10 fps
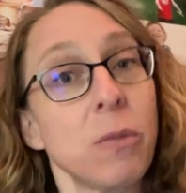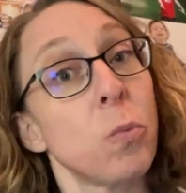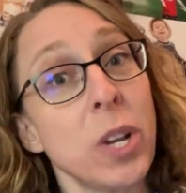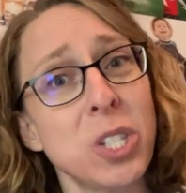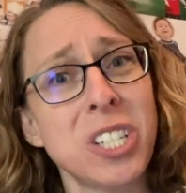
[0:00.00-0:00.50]

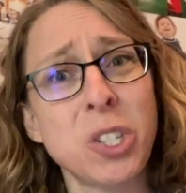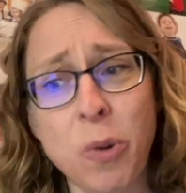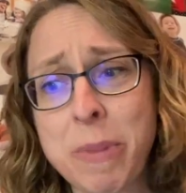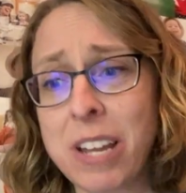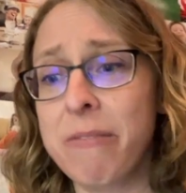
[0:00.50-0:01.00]
what's
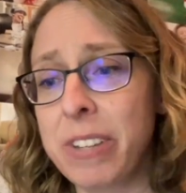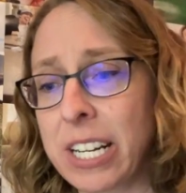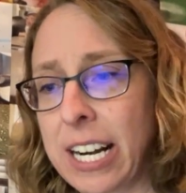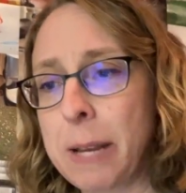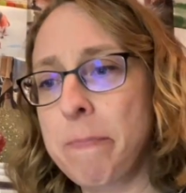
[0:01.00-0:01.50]
discriminant
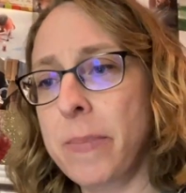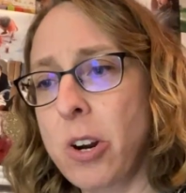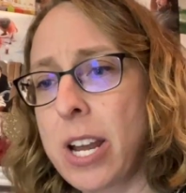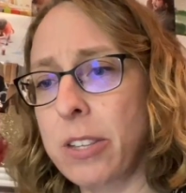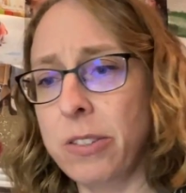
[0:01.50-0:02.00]
validity? All
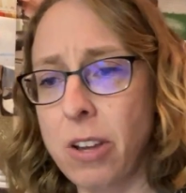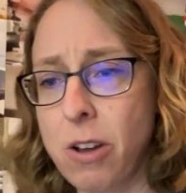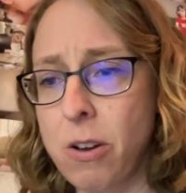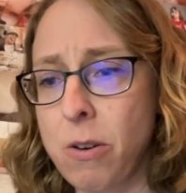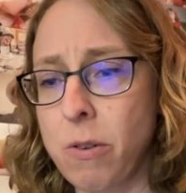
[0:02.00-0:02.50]
right,
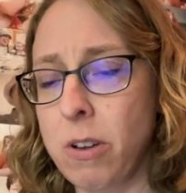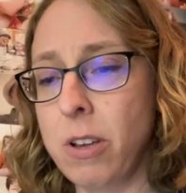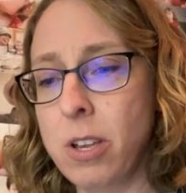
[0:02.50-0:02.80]
so